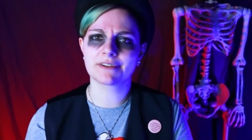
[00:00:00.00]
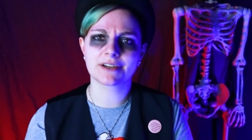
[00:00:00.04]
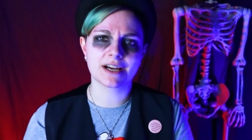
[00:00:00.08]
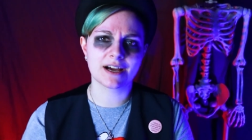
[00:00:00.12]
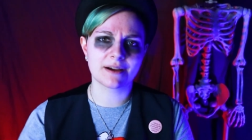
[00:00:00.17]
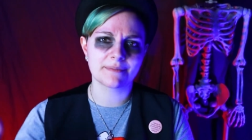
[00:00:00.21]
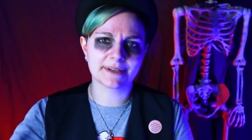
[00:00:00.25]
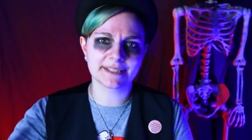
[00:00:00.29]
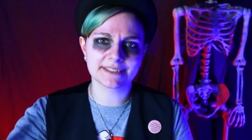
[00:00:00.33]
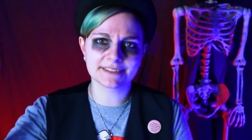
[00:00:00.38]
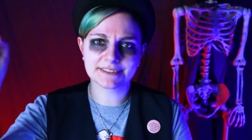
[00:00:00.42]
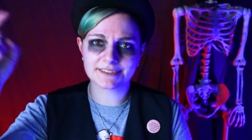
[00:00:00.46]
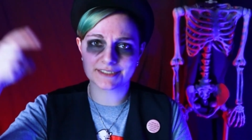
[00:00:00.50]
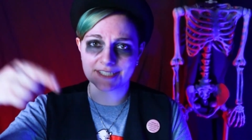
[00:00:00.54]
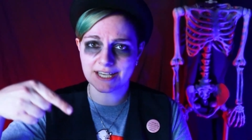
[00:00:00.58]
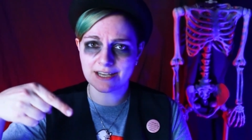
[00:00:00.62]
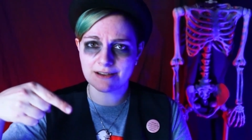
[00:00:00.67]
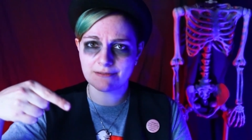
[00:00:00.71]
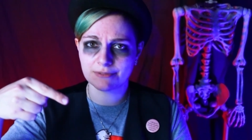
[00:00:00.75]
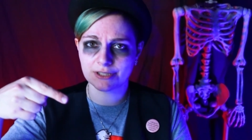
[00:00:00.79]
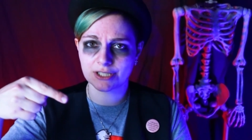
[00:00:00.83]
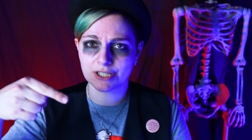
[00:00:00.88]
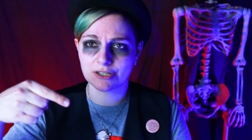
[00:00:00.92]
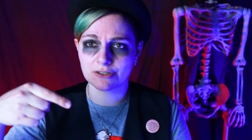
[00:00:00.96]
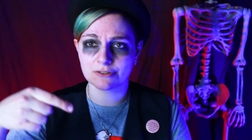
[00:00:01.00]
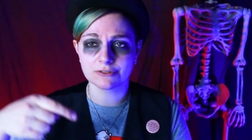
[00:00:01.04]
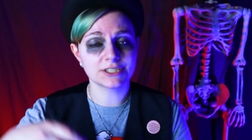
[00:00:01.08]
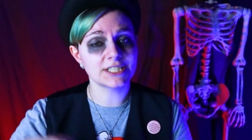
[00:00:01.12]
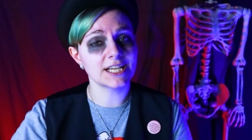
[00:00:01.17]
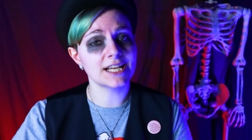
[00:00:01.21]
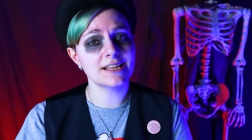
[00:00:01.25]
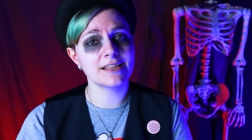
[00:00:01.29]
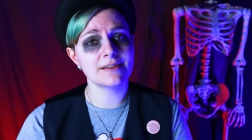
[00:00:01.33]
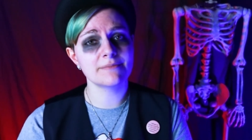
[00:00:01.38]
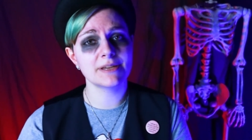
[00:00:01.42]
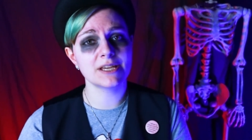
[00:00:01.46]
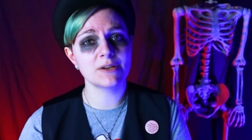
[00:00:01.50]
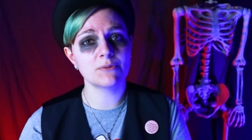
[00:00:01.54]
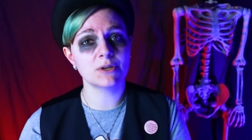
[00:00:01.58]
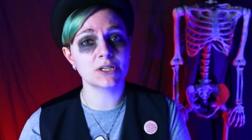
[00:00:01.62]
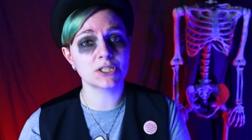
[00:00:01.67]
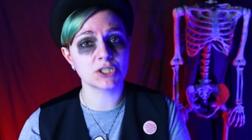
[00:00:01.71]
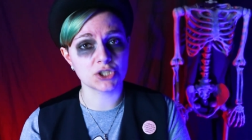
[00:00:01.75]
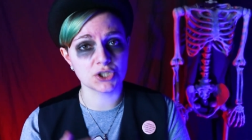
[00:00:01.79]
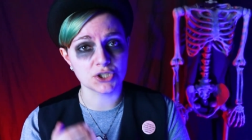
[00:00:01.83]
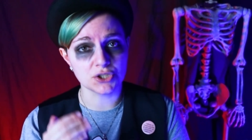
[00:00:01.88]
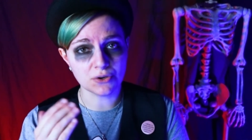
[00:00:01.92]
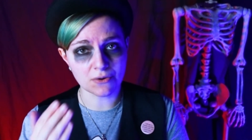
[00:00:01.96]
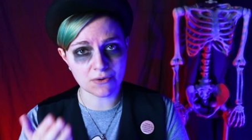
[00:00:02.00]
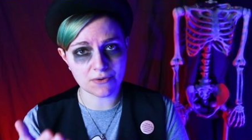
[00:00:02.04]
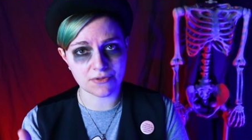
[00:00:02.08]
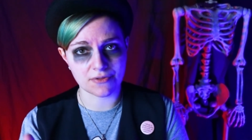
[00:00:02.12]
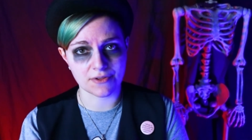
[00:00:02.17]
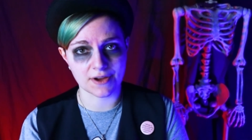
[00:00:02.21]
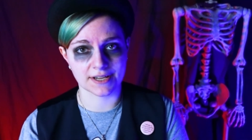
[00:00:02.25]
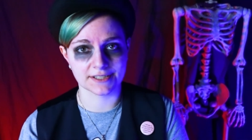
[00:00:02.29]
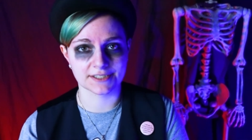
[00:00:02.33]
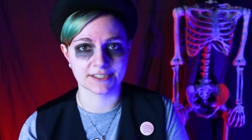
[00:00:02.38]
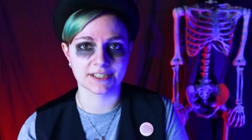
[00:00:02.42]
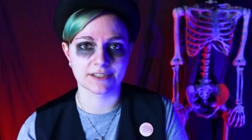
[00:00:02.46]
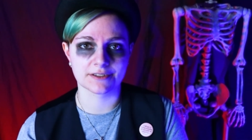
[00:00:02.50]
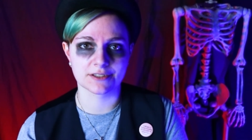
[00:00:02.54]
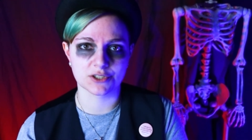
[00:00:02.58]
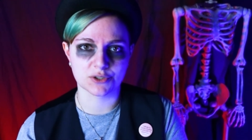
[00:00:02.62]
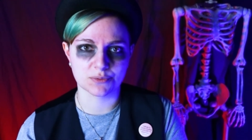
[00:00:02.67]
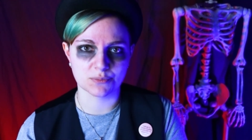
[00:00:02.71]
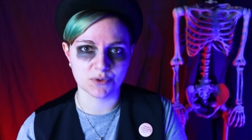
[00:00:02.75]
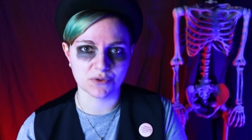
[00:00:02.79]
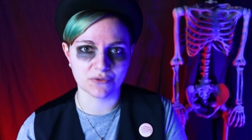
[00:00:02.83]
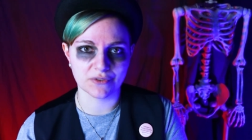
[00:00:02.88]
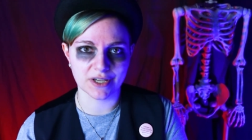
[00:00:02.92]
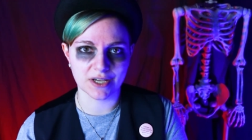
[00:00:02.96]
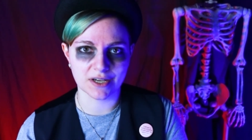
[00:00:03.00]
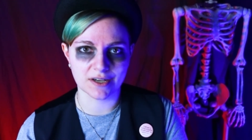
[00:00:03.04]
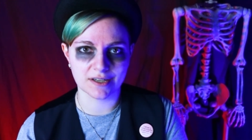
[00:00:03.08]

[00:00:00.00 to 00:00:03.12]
a comment down below telling me what your thoughts on this movie